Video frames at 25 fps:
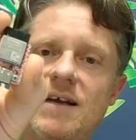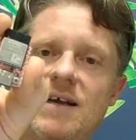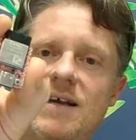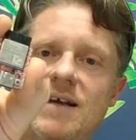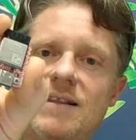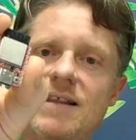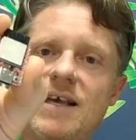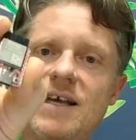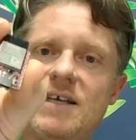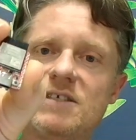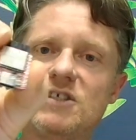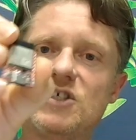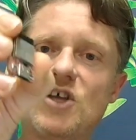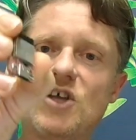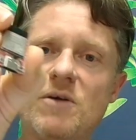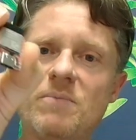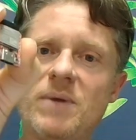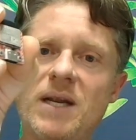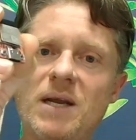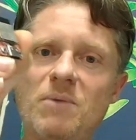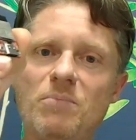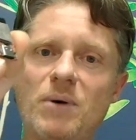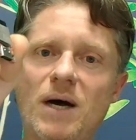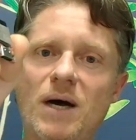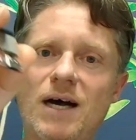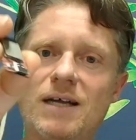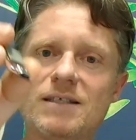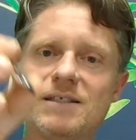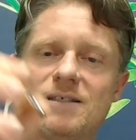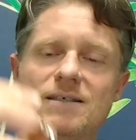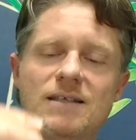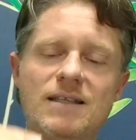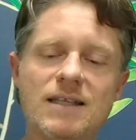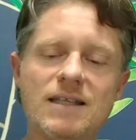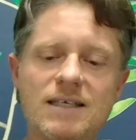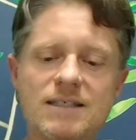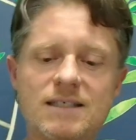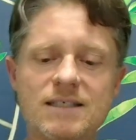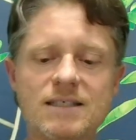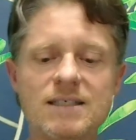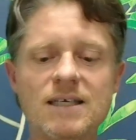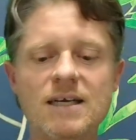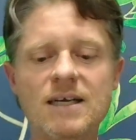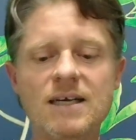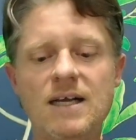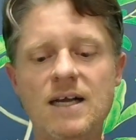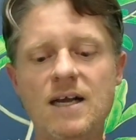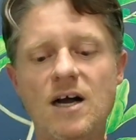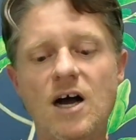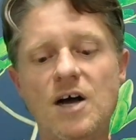there's so many parts on this.
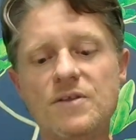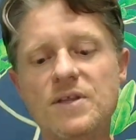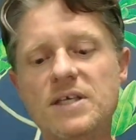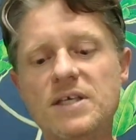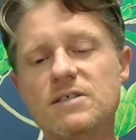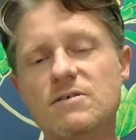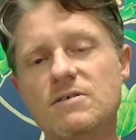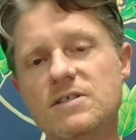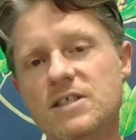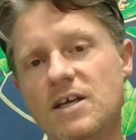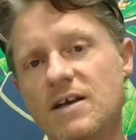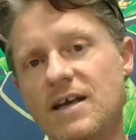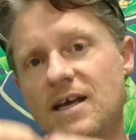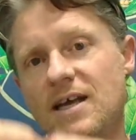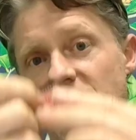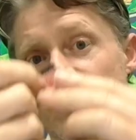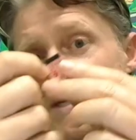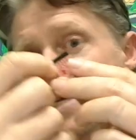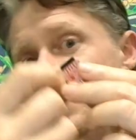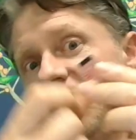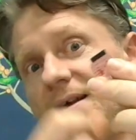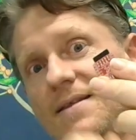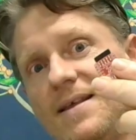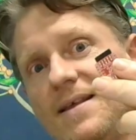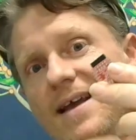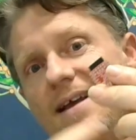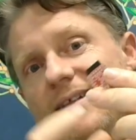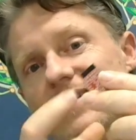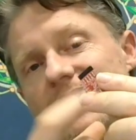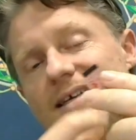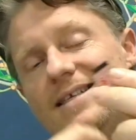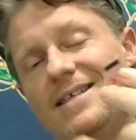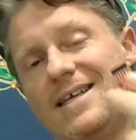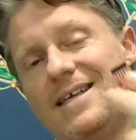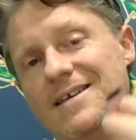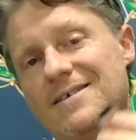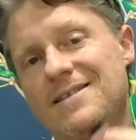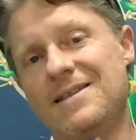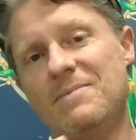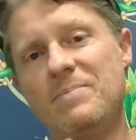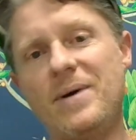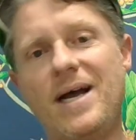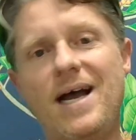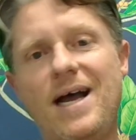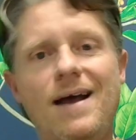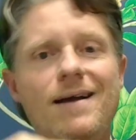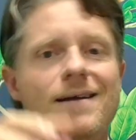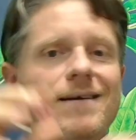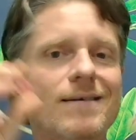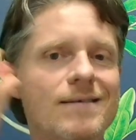There's also going to be another LED on the
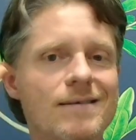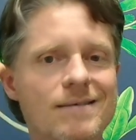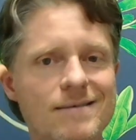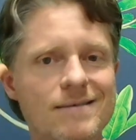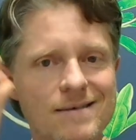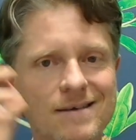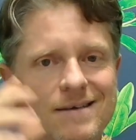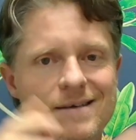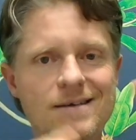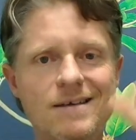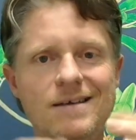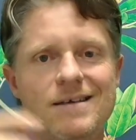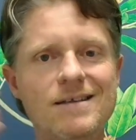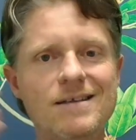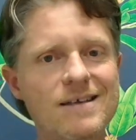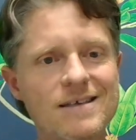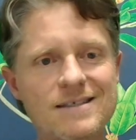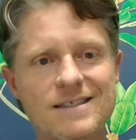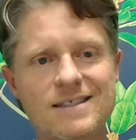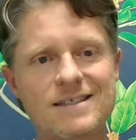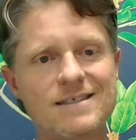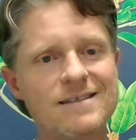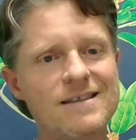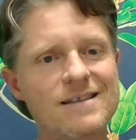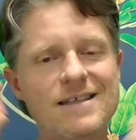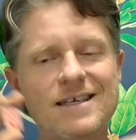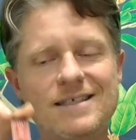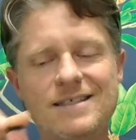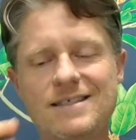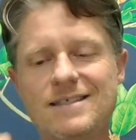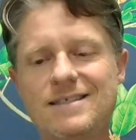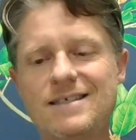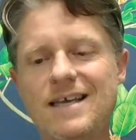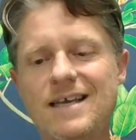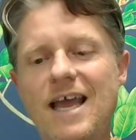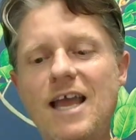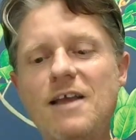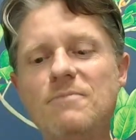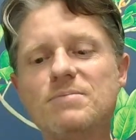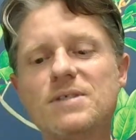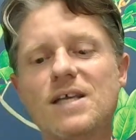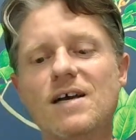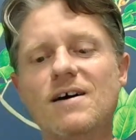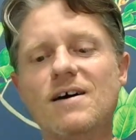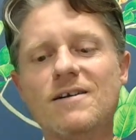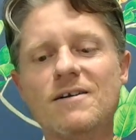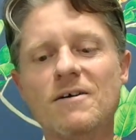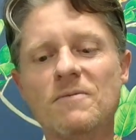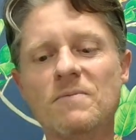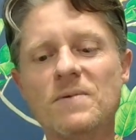back, and there's heaps
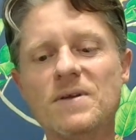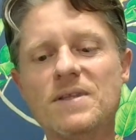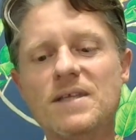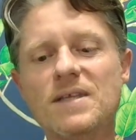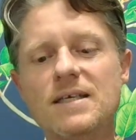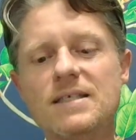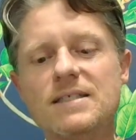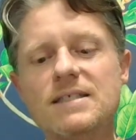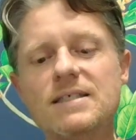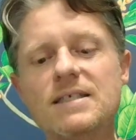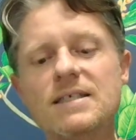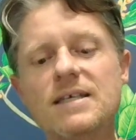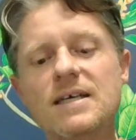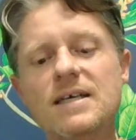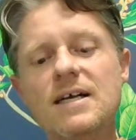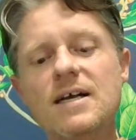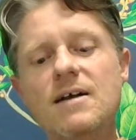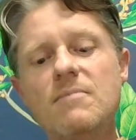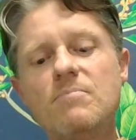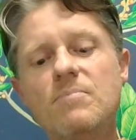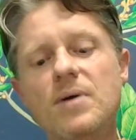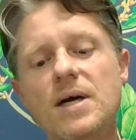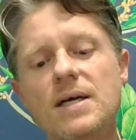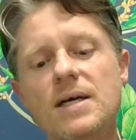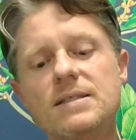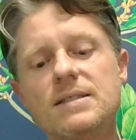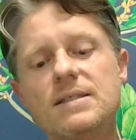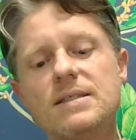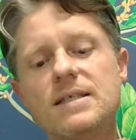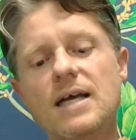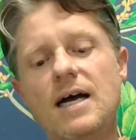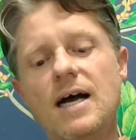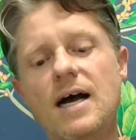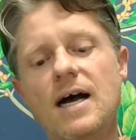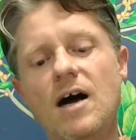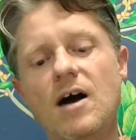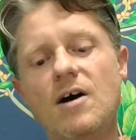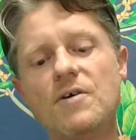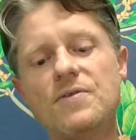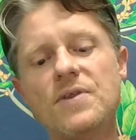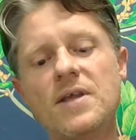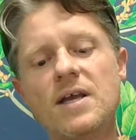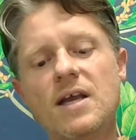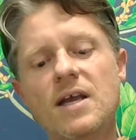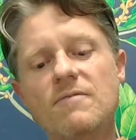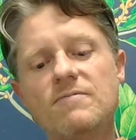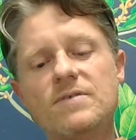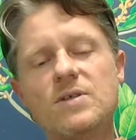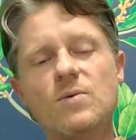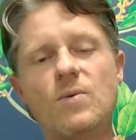going on with this. But I'll
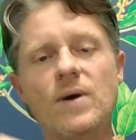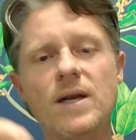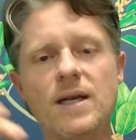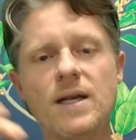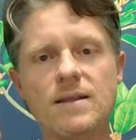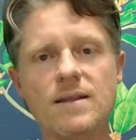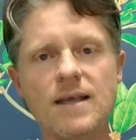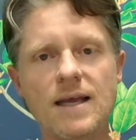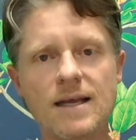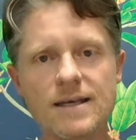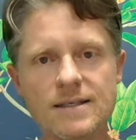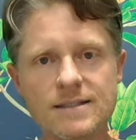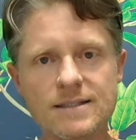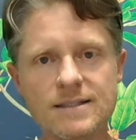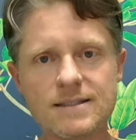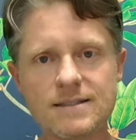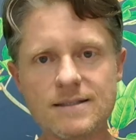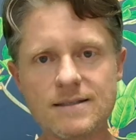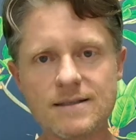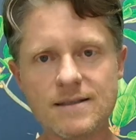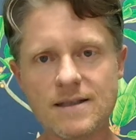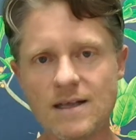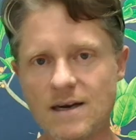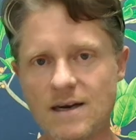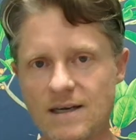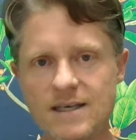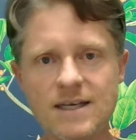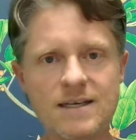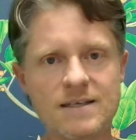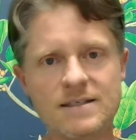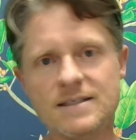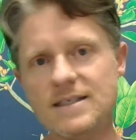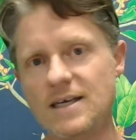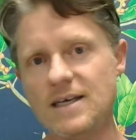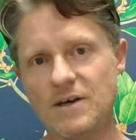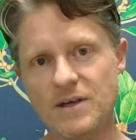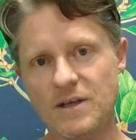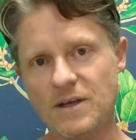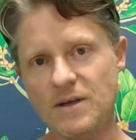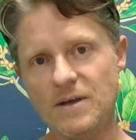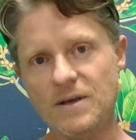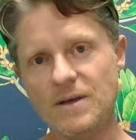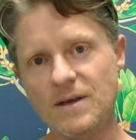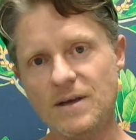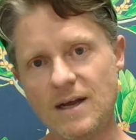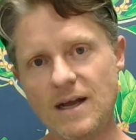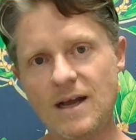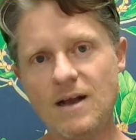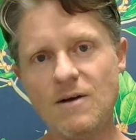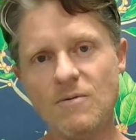think of 20 things that I didn't tell
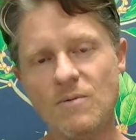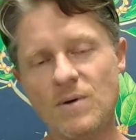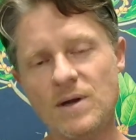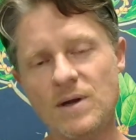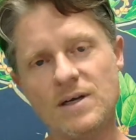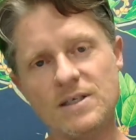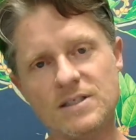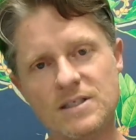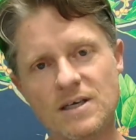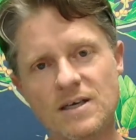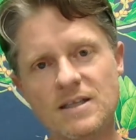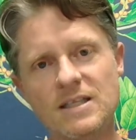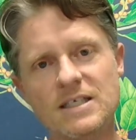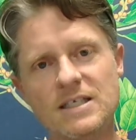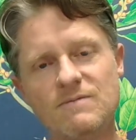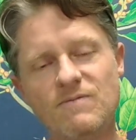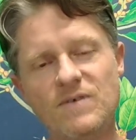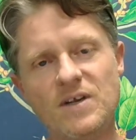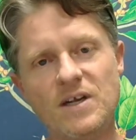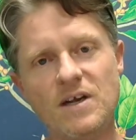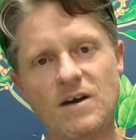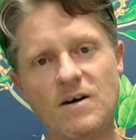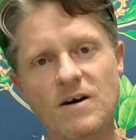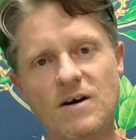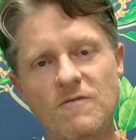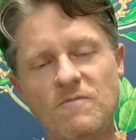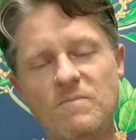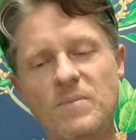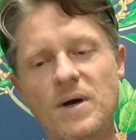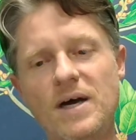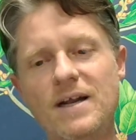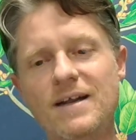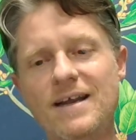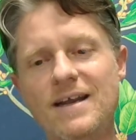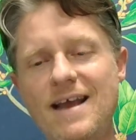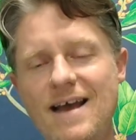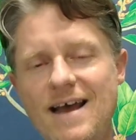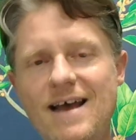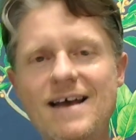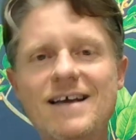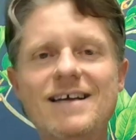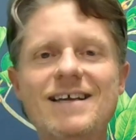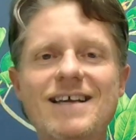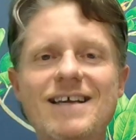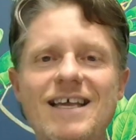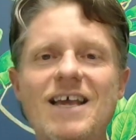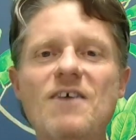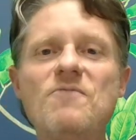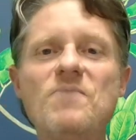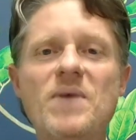you when I turn this video off. But yeah,
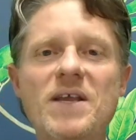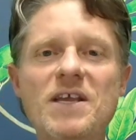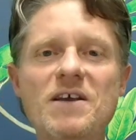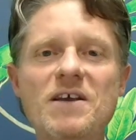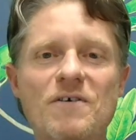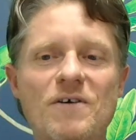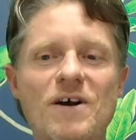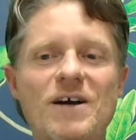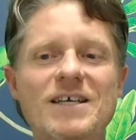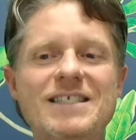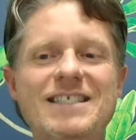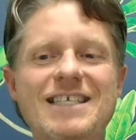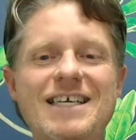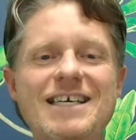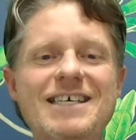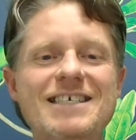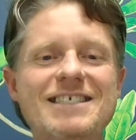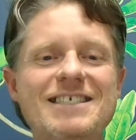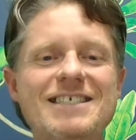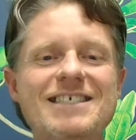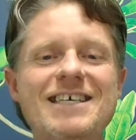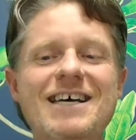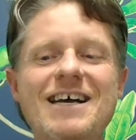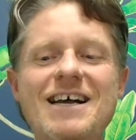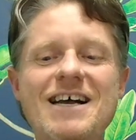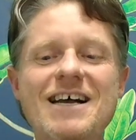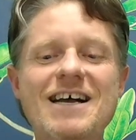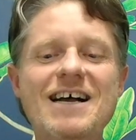give me your ideas.